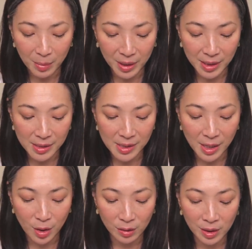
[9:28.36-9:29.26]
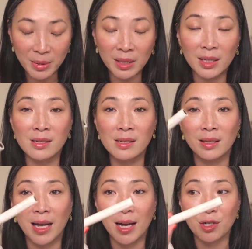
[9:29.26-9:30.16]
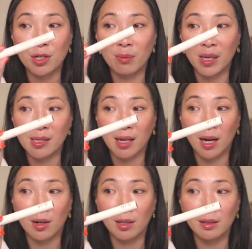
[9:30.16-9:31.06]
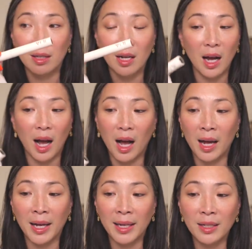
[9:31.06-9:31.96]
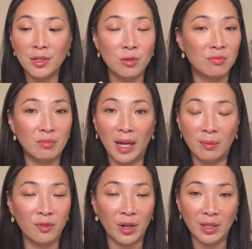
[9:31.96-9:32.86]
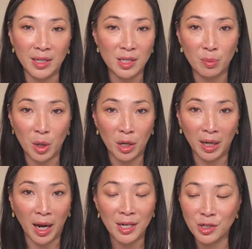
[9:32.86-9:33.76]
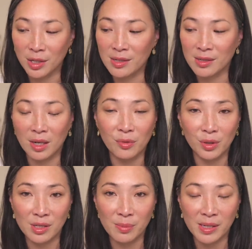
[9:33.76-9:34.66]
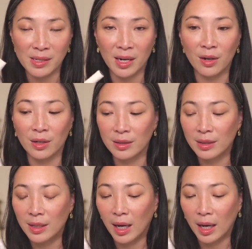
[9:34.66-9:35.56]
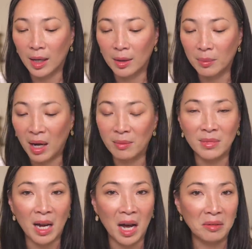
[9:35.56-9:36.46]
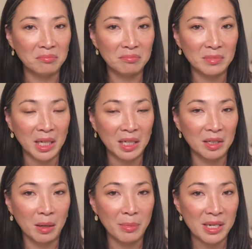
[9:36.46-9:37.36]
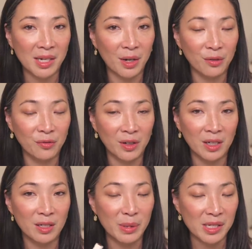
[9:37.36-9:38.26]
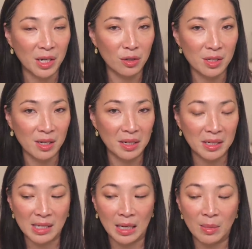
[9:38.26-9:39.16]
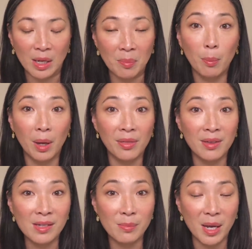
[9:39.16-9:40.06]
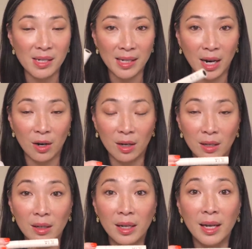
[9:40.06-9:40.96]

but it is their Limitless Lash Mascara. I am very late to the party. I just discovered this mascara. Um, I'm not like a mascara fiend. Mascara does not excite me, but this mascara